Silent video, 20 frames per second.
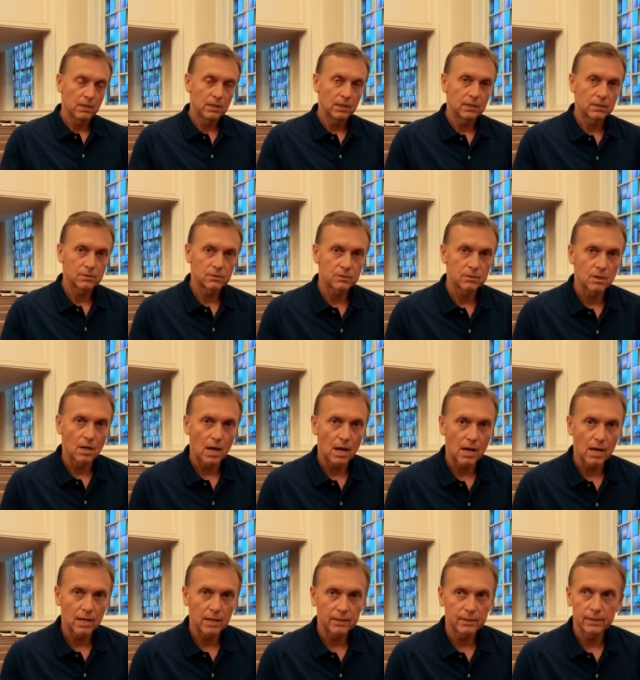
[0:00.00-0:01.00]
It's
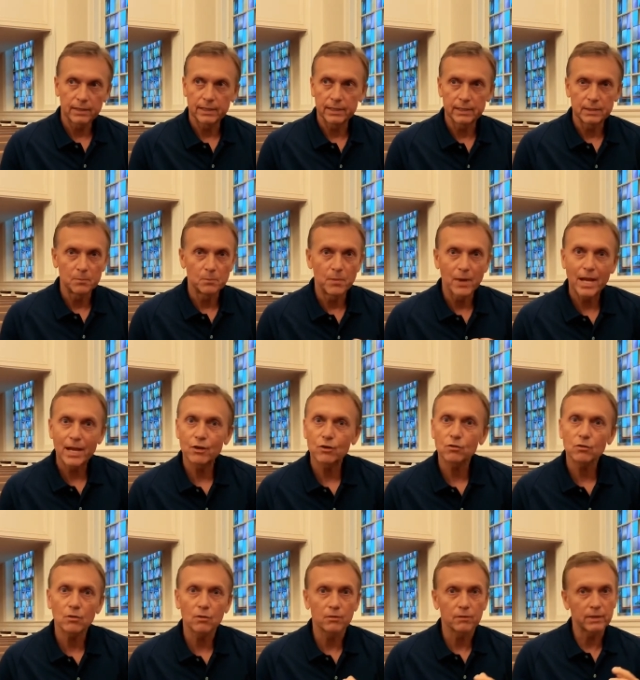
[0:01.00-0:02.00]
not any
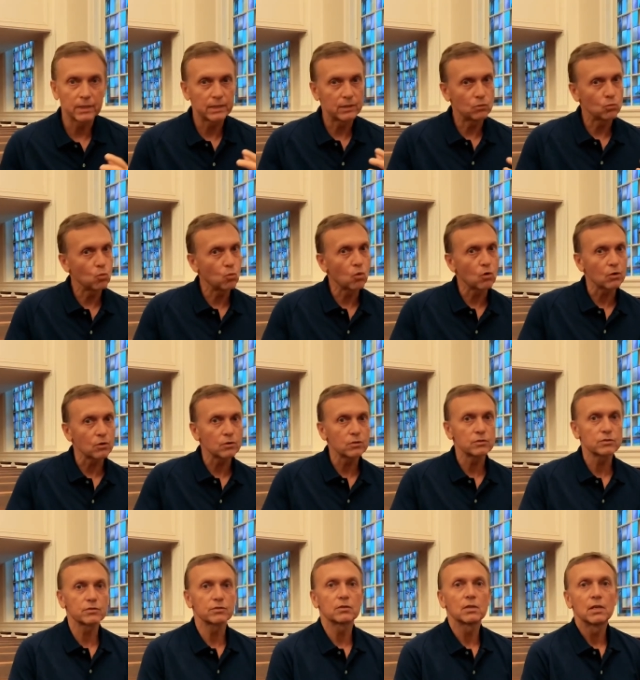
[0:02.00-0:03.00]
better or any
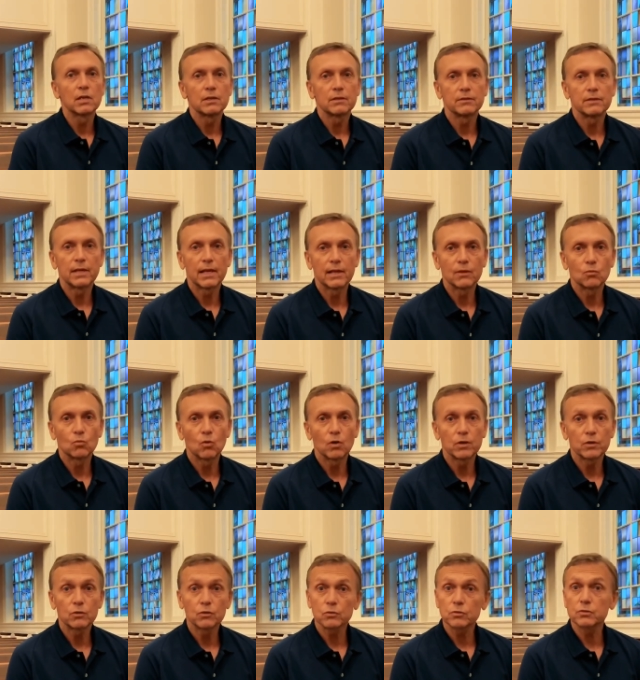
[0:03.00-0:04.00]
worse than
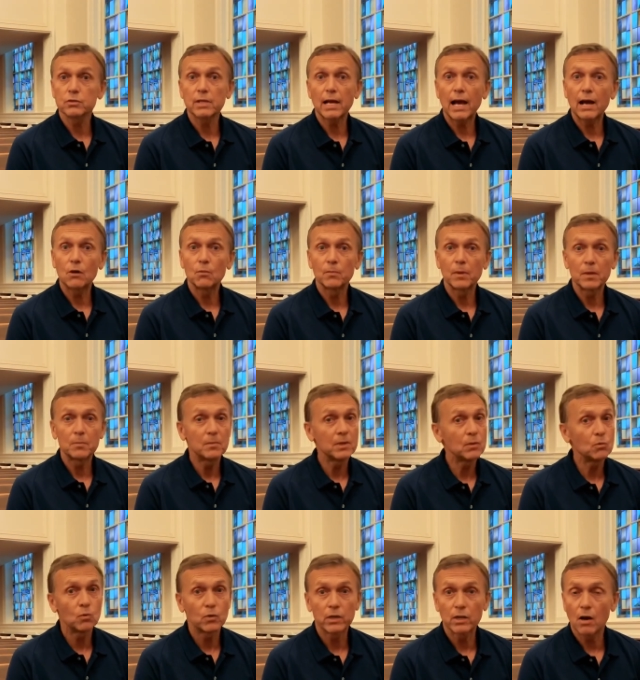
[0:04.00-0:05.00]
what your style may
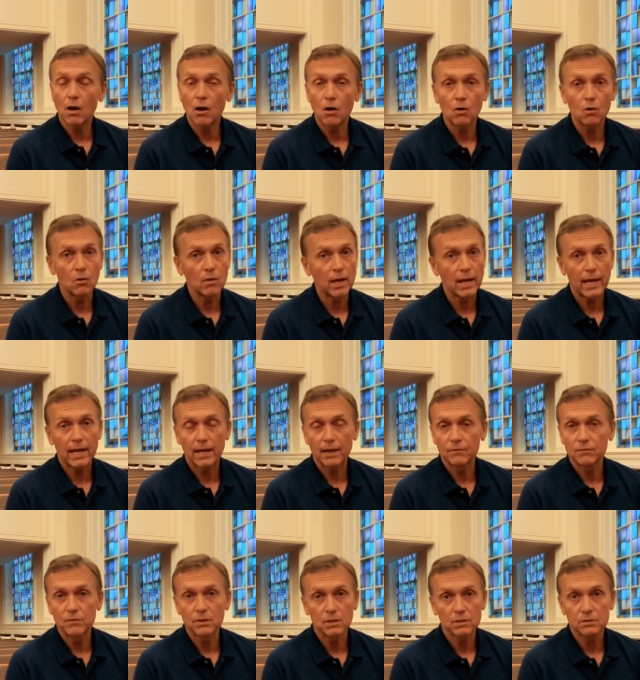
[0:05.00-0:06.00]
be. We all have
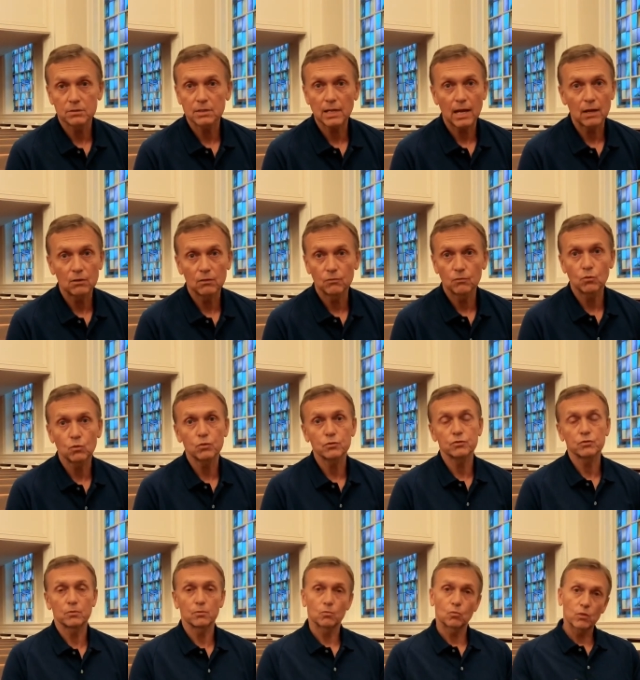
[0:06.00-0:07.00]
a style of
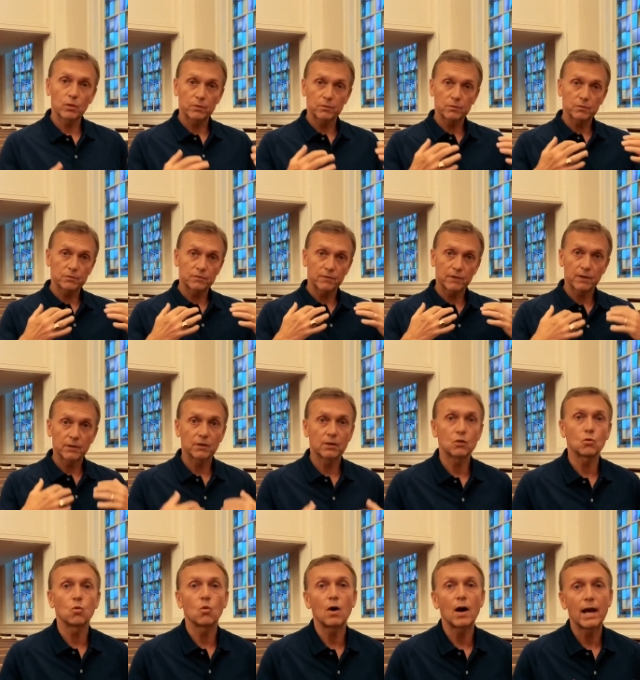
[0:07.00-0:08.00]
worship, whether it's very
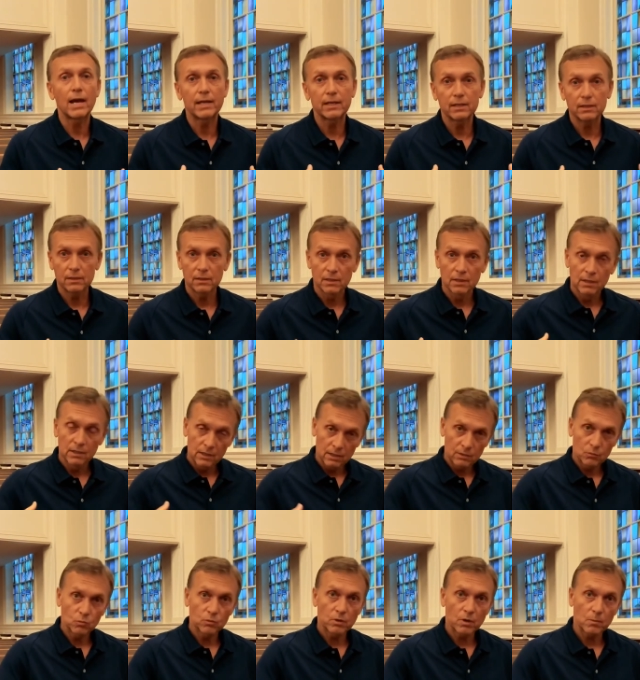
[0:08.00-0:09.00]
quiet
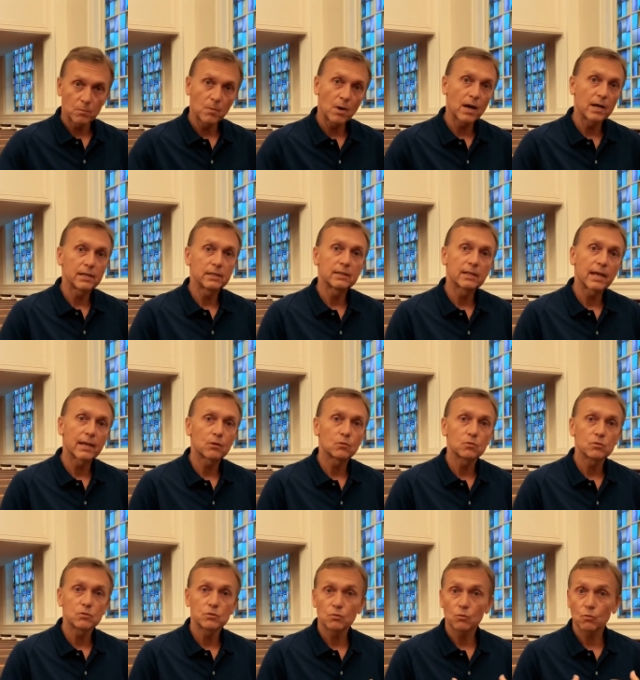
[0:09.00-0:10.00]
with our body language or